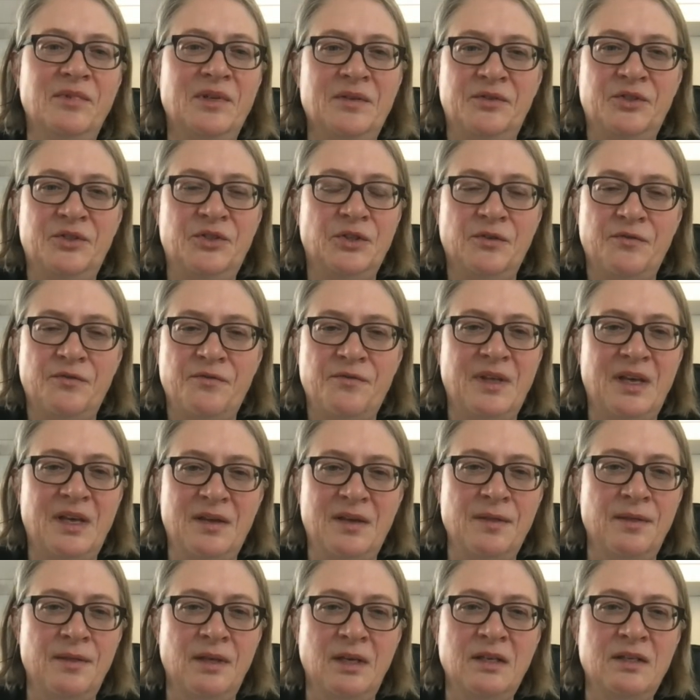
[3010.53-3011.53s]
sort of that
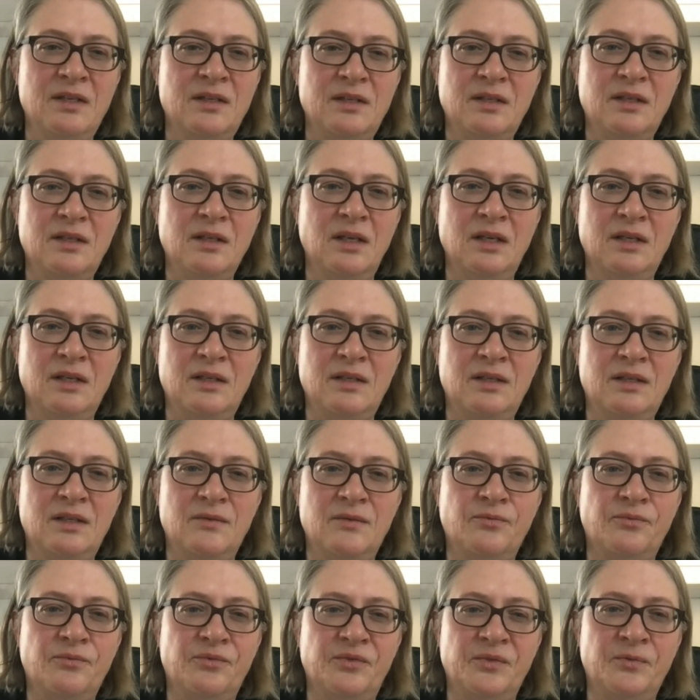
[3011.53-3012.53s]
this
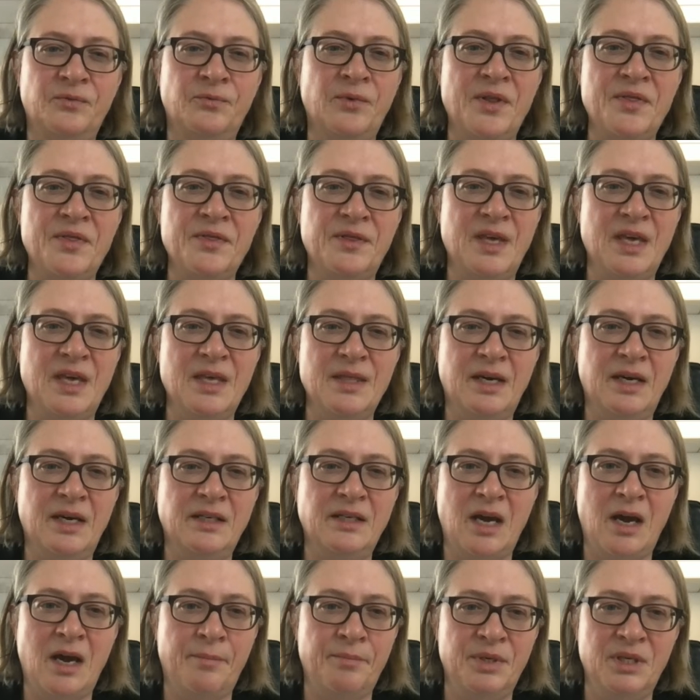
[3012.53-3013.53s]
is one thing that
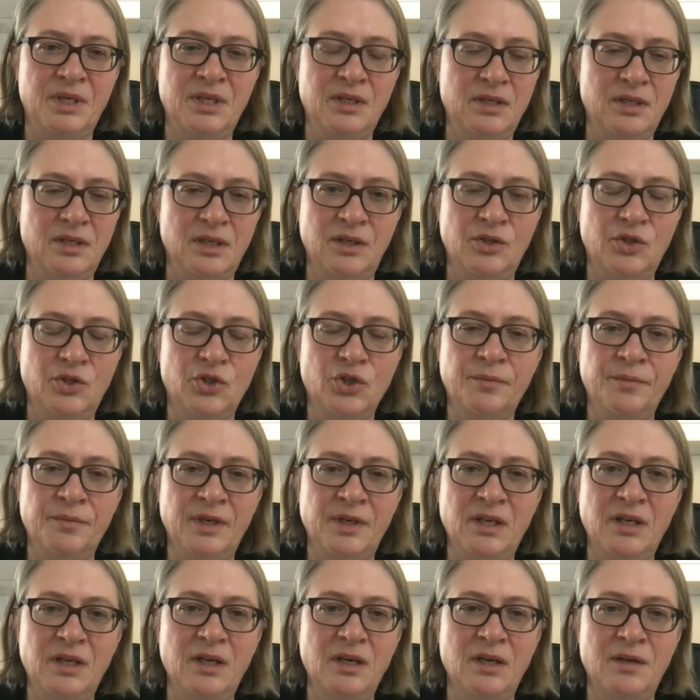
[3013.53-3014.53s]
happened in
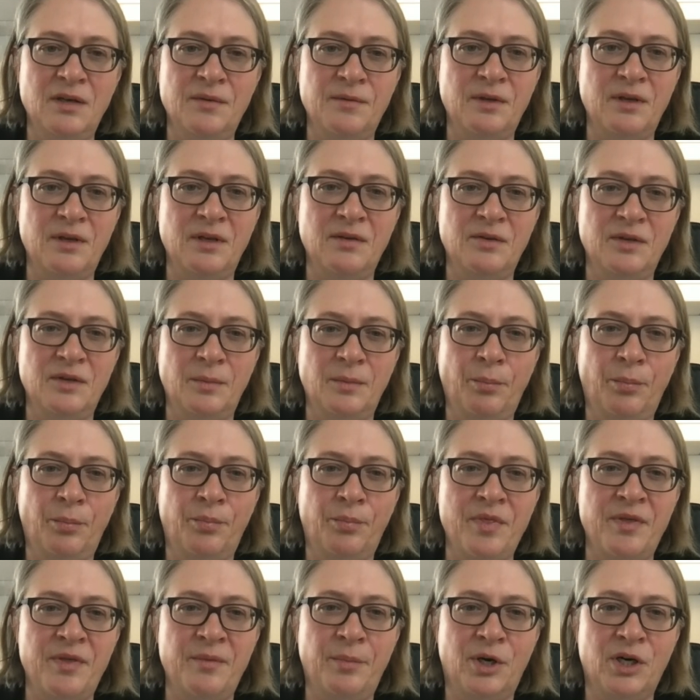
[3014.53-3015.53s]
Germany, and the
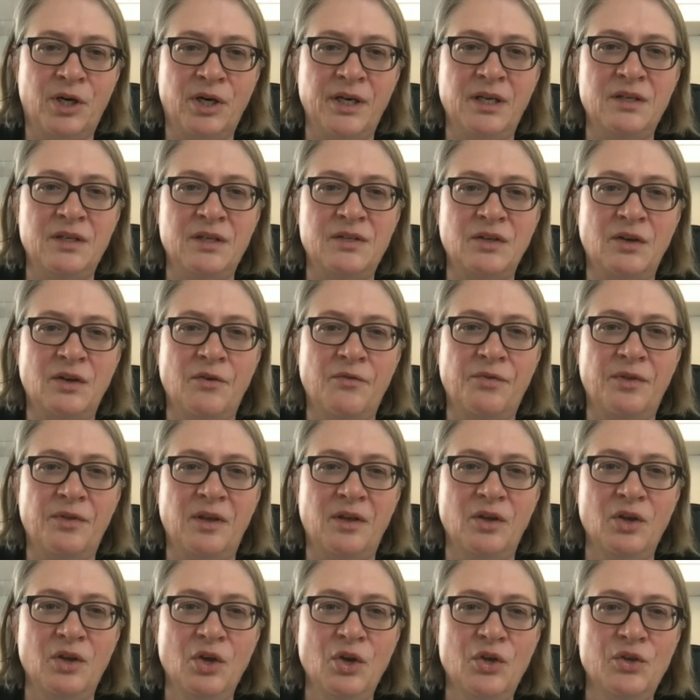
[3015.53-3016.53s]
parties of
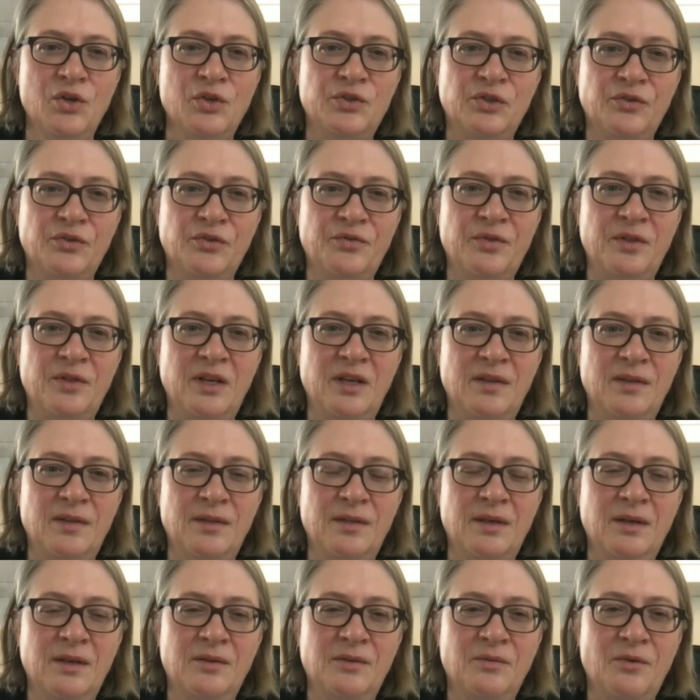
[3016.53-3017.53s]
the sort of
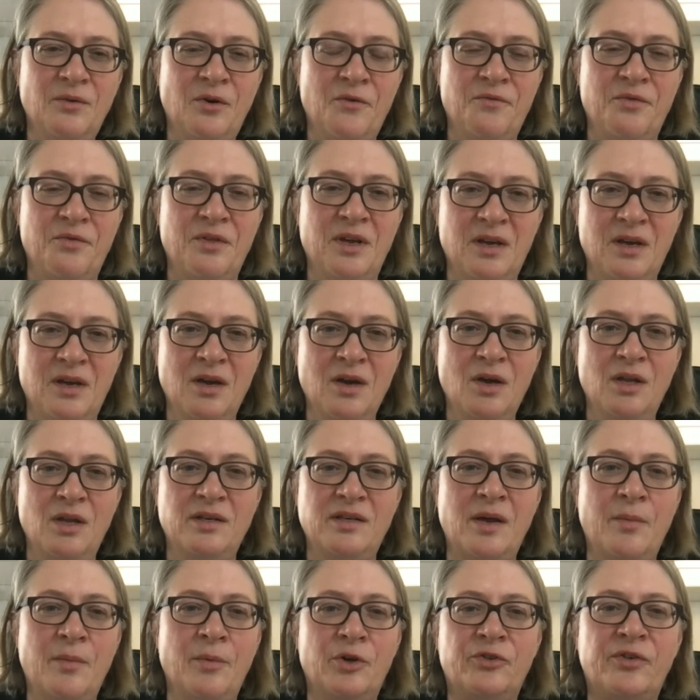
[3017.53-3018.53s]
the
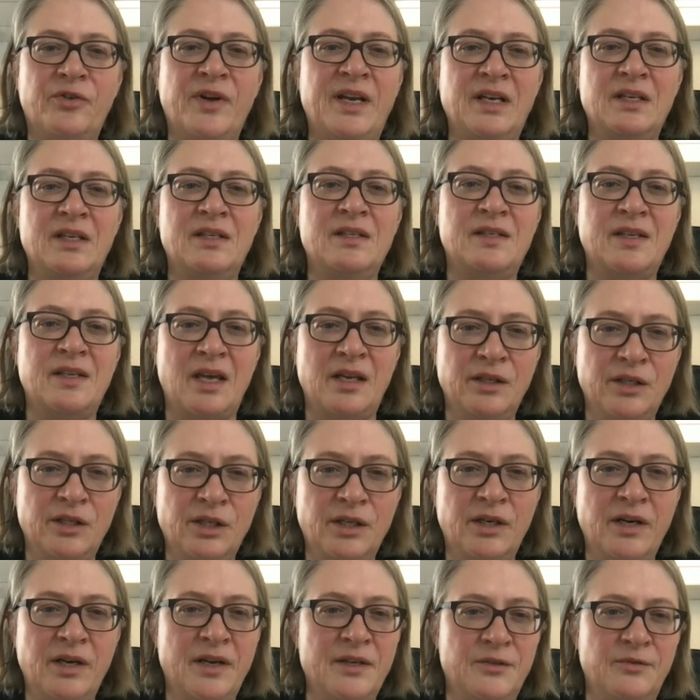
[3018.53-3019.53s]
democratic
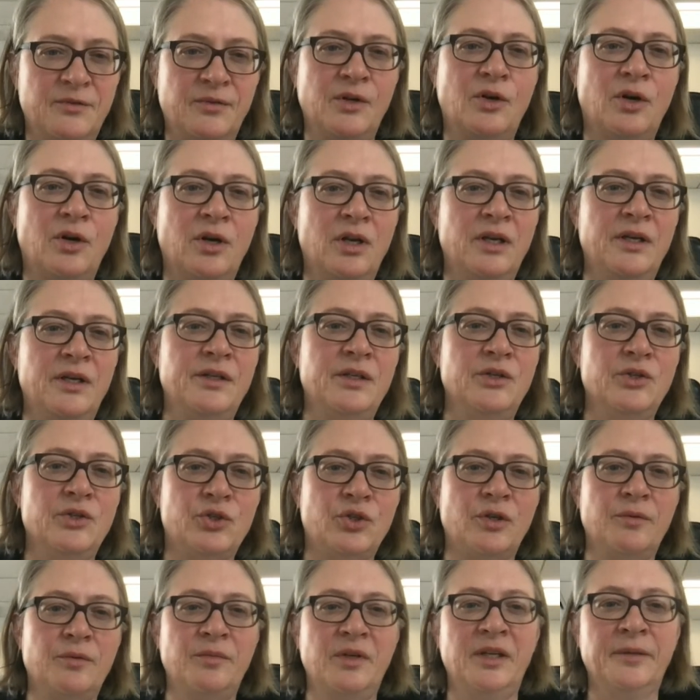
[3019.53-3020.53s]
center, as we call it in
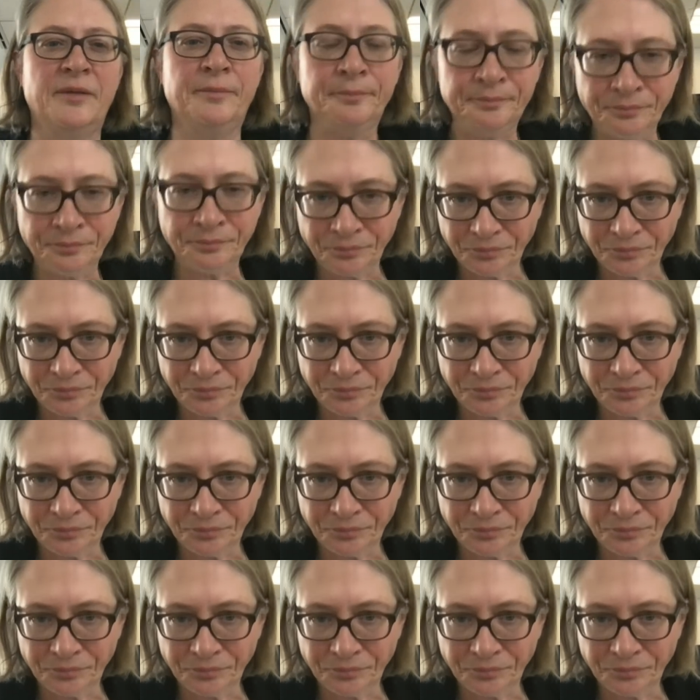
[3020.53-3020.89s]
Germany,